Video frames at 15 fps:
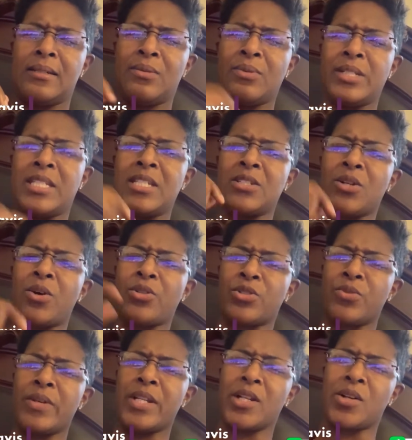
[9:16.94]
which is
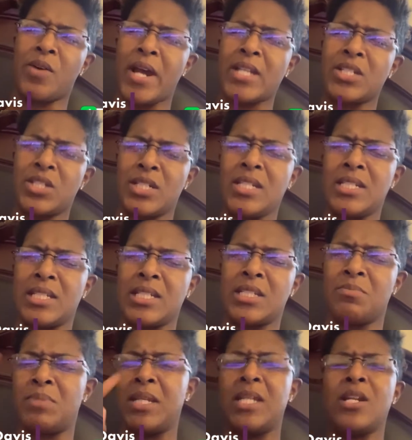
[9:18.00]
also in Christ Jesus,
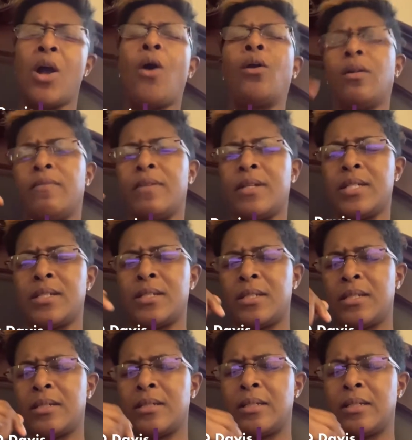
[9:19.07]
be in all of us.